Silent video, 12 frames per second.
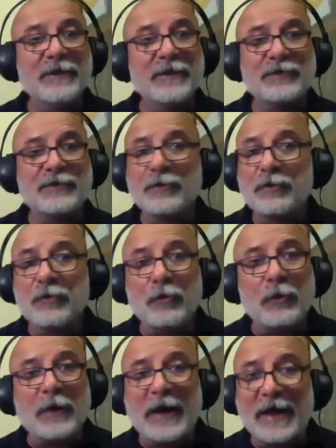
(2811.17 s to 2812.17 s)
So
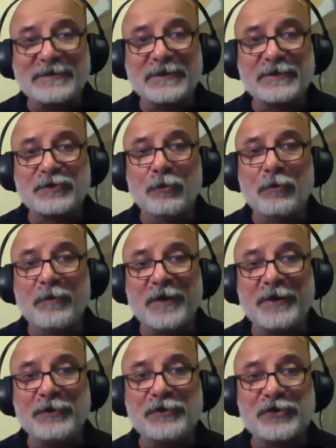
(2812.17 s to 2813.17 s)
Google has this tool where
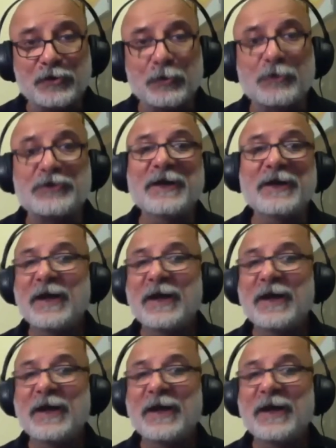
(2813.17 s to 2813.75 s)
you shoot